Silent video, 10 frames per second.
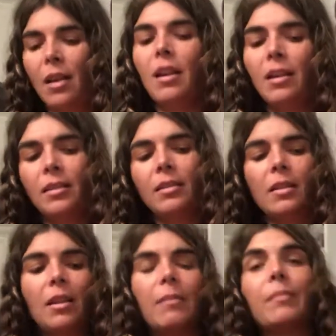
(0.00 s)
and
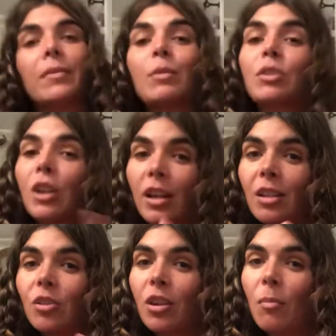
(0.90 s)
which I
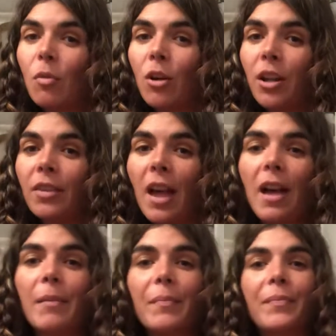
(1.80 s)
can share more on that.